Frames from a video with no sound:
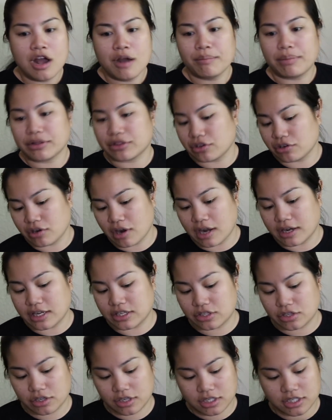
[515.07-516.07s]
but they're not
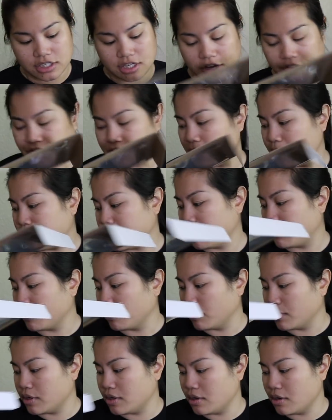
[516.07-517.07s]
necessarily stuff that
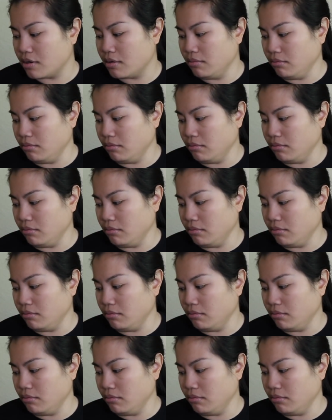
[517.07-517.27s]
people would